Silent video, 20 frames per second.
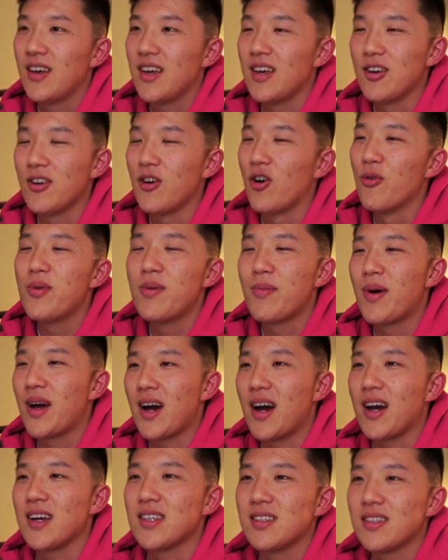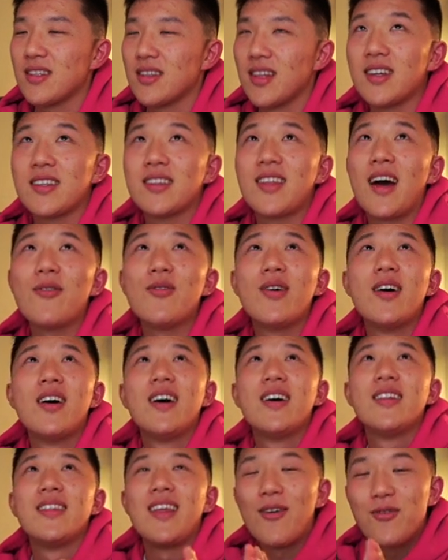it opened my eyes that like that
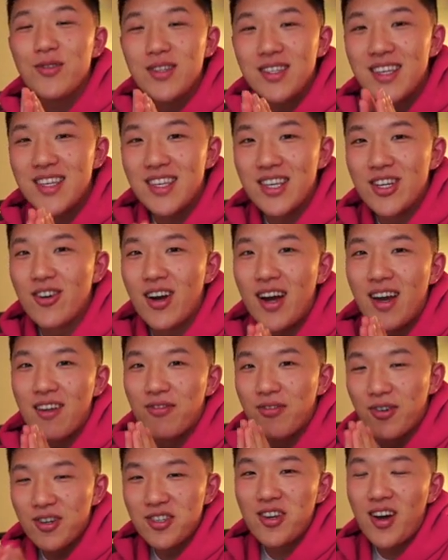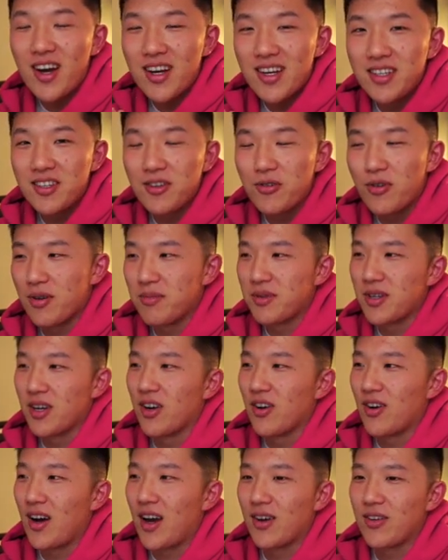that was the year I had first gotten into
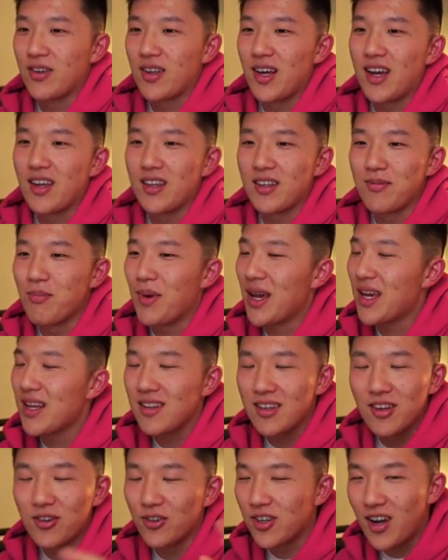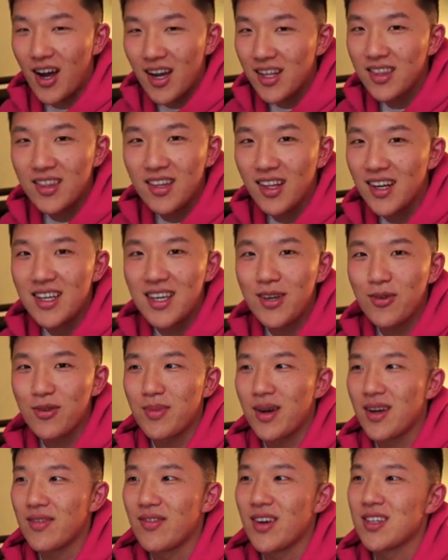crypto. I, I had made, you know, gotten lucky with
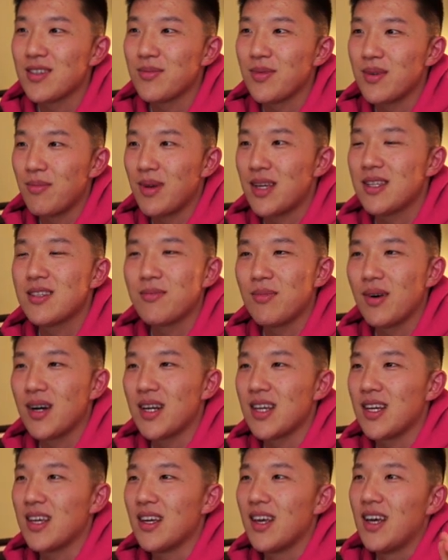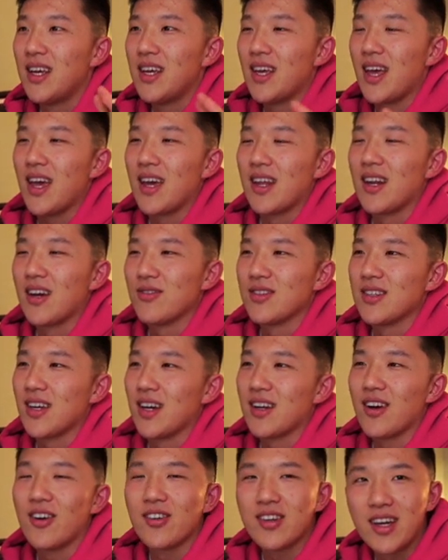my investment, made some money, and I was
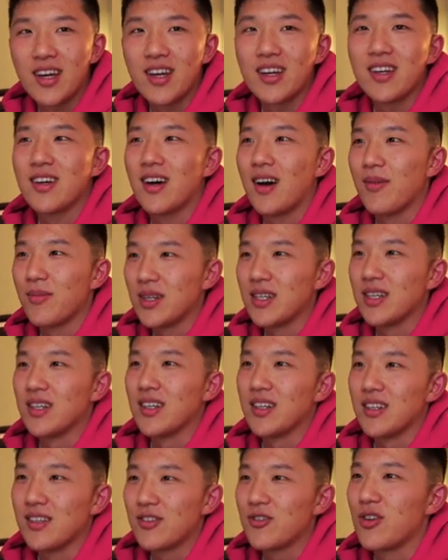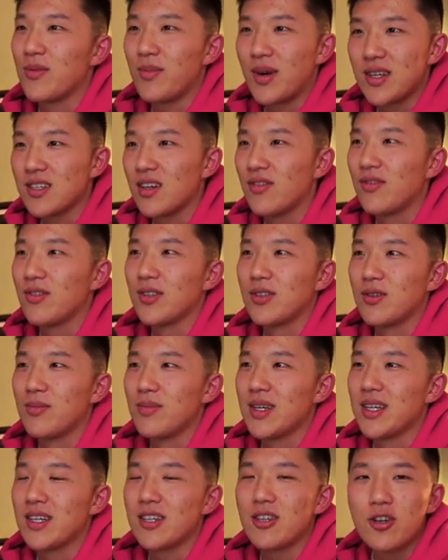like, okay, I'm gonna treat myself a little
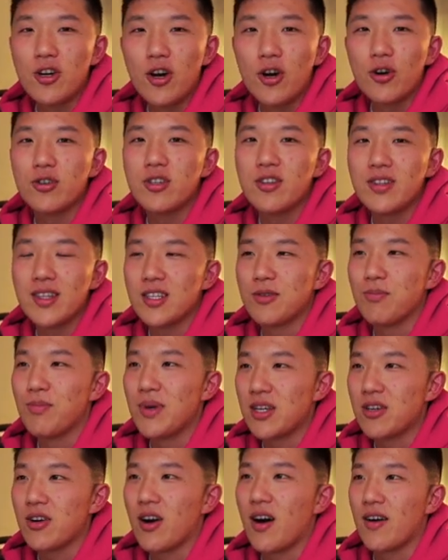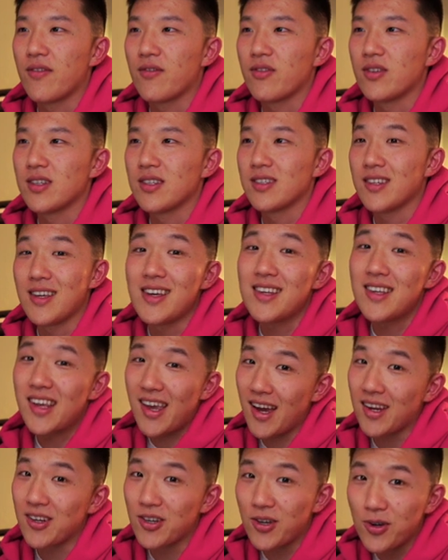bit, go to this big conference in
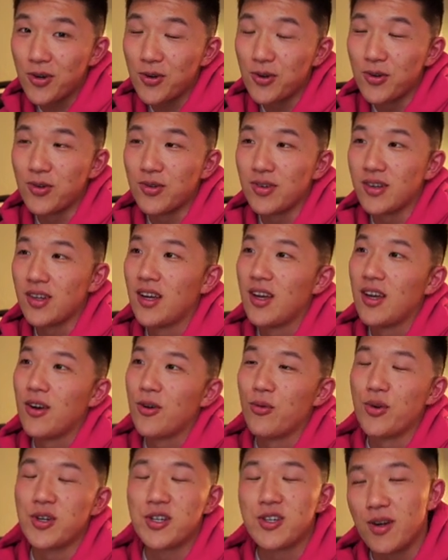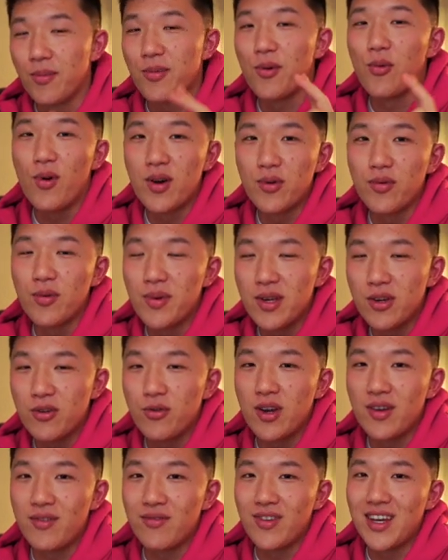Cancun, which number one would be a
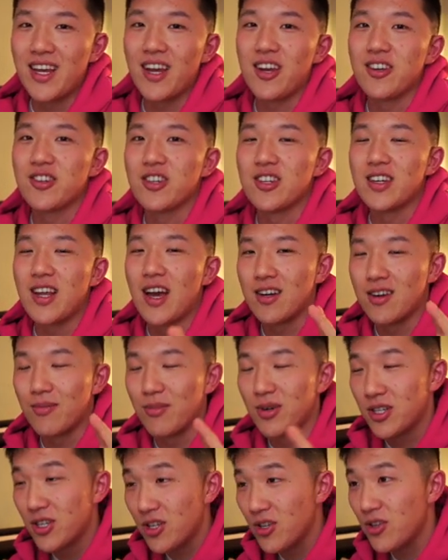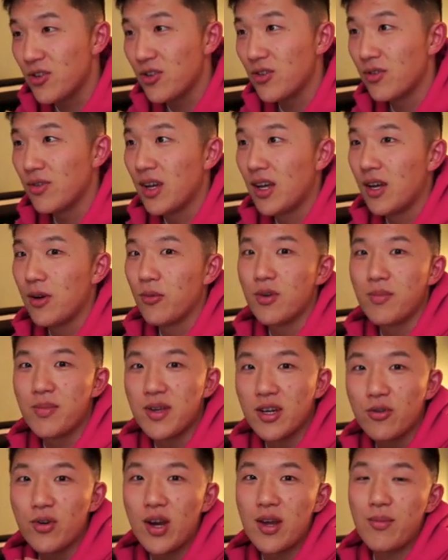great vacation, and number two would
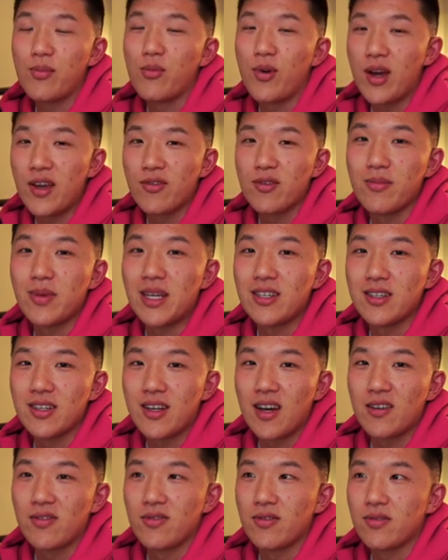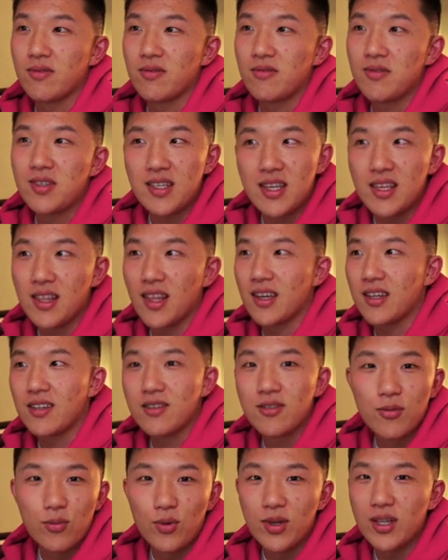be a great way me to kind of see
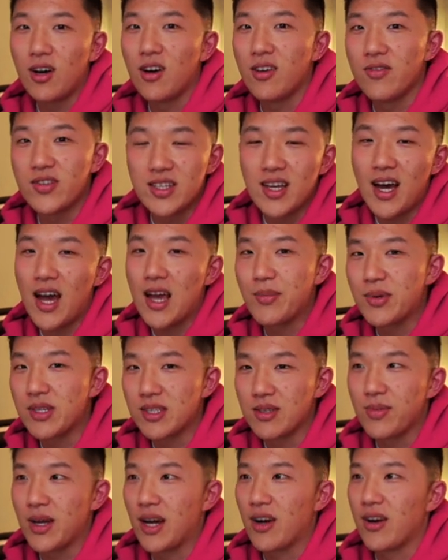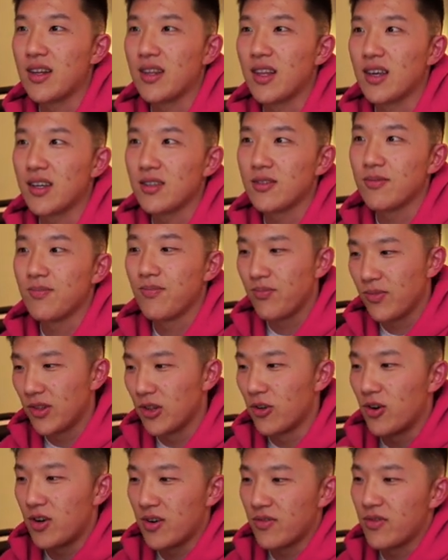like what all this hype is about and like
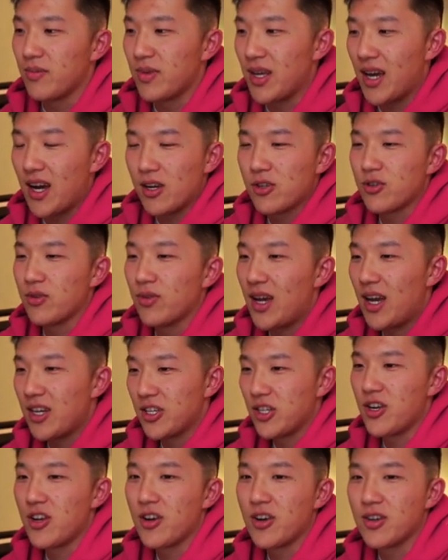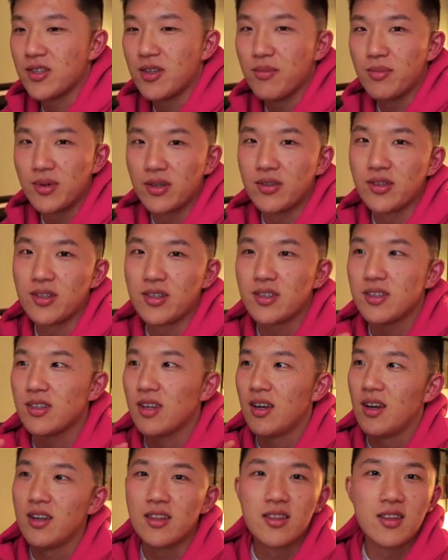learn from the actual engineers, the builders,
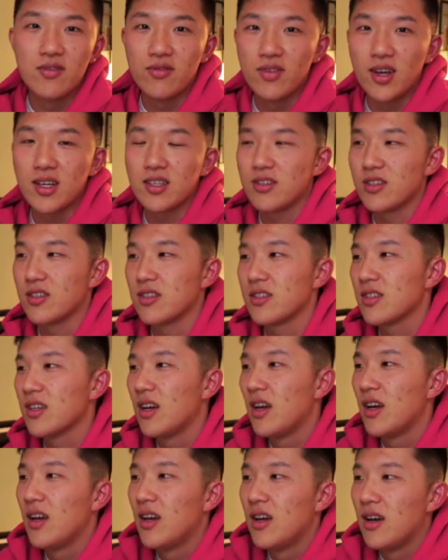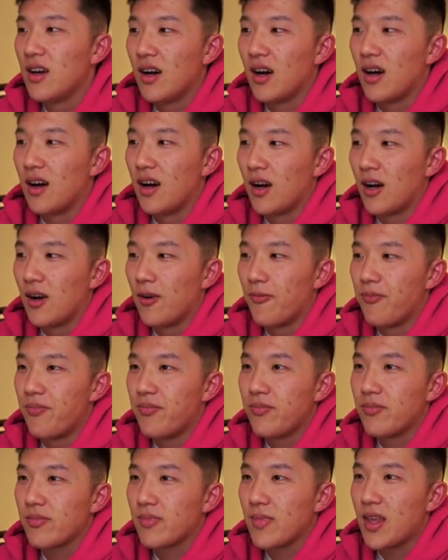the investors.
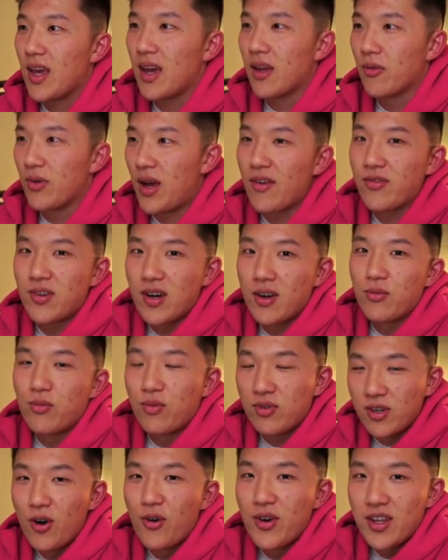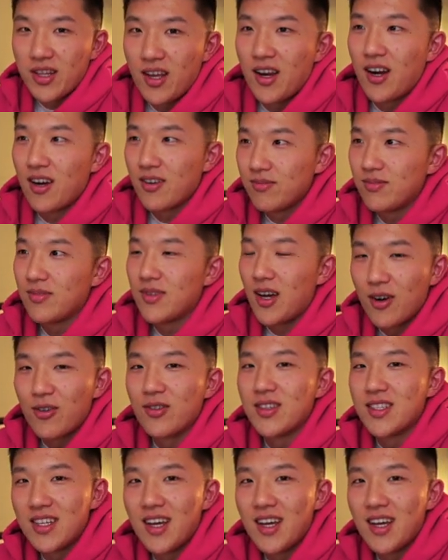Um, and after I going there, not only